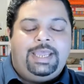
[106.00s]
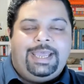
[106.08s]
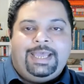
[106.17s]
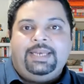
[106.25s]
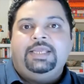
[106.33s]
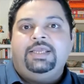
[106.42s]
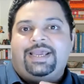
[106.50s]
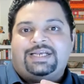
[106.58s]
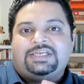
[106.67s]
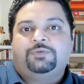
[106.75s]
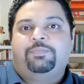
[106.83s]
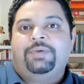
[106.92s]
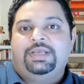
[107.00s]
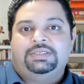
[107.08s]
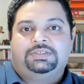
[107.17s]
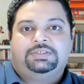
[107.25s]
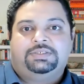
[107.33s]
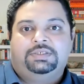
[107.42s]
any
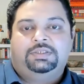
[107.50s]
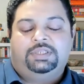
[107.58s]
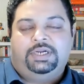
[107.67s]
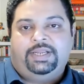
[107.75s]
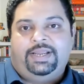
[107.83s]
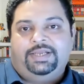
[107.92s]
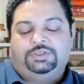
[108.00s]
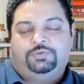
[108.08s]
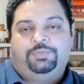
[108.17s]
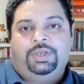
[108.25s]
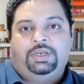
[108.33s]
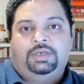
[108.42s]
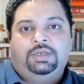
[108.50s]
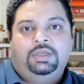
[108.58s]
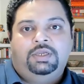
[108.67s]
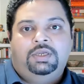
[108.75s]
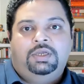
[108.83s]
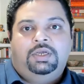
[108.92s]
expense that has been
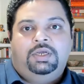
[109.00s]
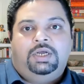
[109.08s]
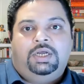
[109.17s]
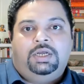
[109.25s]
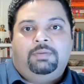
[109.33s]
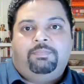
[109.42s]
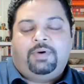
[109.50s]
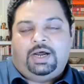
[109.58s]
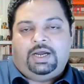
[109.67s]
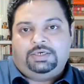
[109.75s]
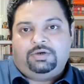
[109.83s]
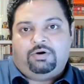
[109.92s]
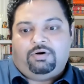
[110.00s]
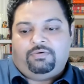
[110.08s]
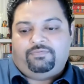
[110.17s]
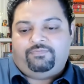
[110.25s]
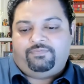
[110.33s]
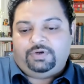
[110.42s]
part
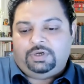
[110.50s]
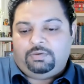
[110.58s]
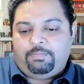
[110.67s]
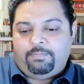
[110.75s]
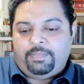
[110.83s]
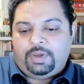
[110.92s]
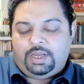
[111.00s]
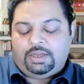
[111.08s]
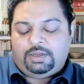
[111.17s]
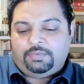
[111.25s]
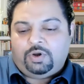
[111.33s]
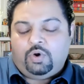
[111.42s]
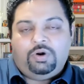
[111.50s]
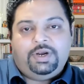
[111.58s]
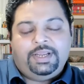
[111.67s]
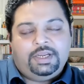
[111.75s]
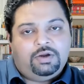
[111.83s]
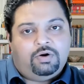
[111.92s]
of
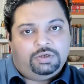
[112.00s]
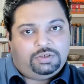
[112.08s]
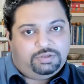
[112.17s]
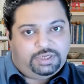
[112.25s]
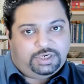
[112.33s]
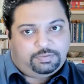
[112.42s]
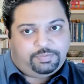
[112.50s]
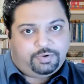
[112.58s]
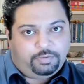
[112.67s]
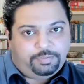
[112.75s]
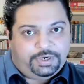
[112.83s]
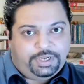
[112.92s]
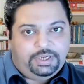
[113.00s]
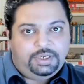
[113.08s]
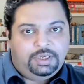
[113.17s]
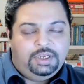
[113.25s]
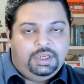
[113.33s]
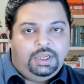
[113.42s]
holding onto that property
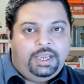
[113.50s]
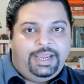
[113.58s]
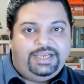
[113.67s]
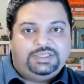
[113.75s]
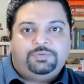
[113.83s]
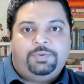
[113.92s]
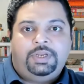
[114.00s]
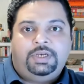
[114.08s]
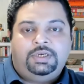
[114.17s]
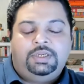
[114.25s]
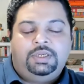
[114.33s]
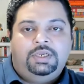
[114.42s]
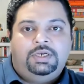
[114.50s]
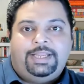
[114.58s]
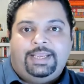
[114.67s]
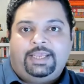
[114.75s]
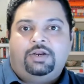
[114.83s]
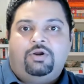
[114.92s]
has been
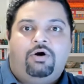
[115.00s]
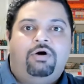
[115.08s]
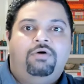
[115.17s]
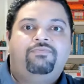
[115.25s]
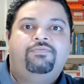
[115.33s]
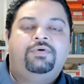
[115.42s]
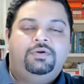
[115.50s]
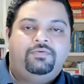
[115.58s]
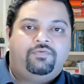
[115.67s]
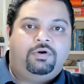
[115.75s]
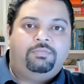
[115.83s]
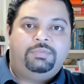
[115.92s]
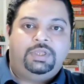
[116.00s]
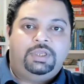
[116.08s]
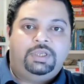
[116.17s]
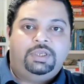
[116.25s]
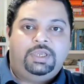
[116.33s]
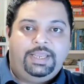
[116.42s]
taken off from
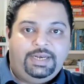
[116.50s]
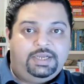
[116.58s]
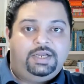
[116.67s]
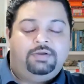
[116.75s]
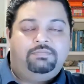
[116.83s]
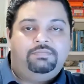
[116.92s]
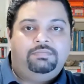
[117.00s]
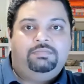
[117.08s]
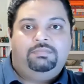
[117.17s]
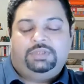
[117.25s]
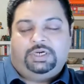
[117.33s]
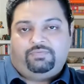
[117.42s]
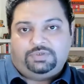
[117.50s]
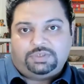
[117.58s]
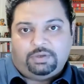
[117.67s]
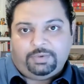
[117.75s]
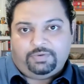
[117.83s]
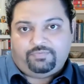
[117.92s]
the income that was
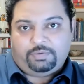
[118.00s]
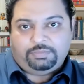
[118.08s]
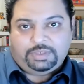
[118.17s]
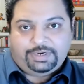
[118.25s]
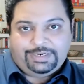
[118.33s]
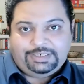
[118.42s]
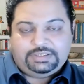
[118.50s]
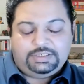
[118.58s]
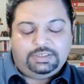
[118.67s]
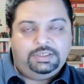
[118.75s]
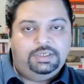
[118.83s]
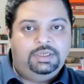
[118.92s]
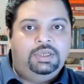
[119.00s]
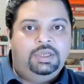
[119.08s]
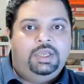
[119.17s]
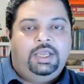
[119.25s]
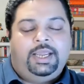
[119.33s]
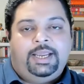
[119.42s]
coming from the rental.
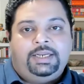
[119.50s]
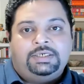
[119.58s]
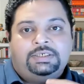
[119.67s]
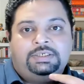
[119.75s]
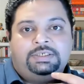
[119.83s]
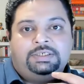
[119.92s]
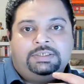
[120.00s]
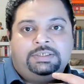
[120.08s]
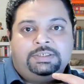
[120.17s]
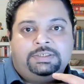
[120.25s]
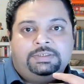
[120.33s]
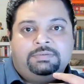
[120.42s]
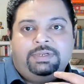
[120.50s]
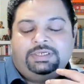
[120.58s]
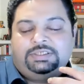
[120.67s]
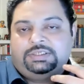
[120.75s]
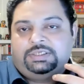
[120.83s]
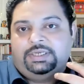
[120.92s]
And
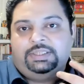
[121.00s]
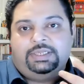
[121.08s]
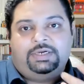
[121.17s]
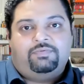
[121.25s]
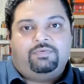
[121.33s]
let's say that